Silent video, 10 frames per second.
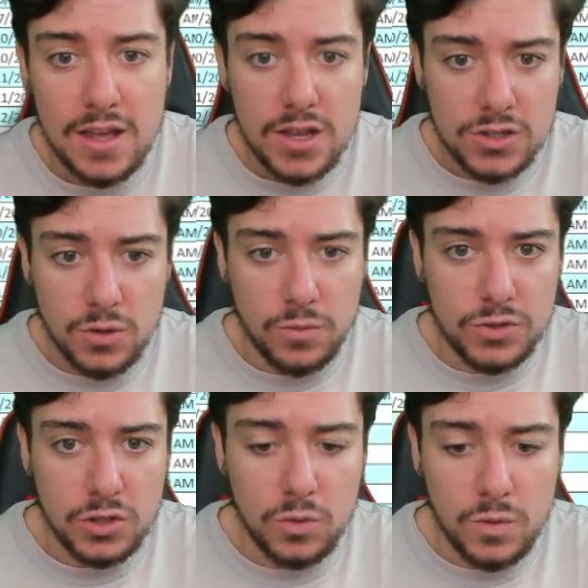
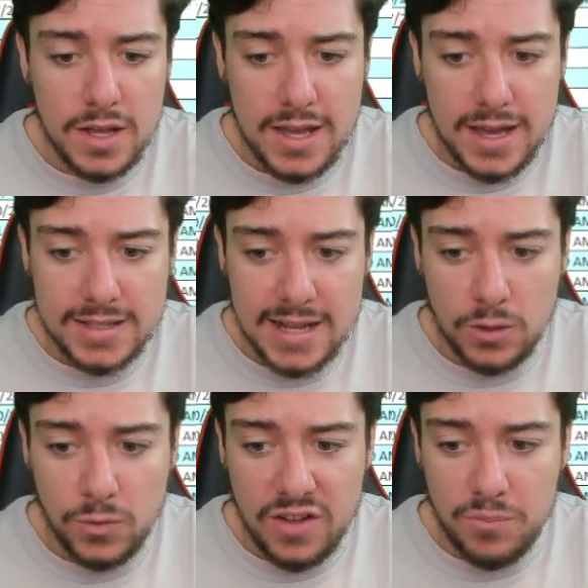So
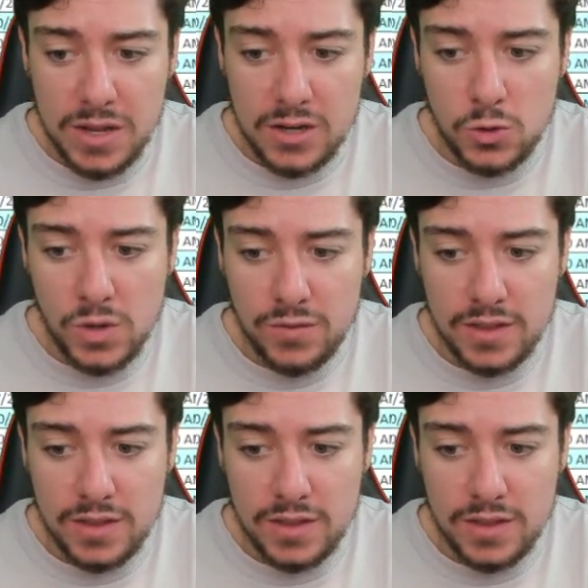exactly what I've been doing for the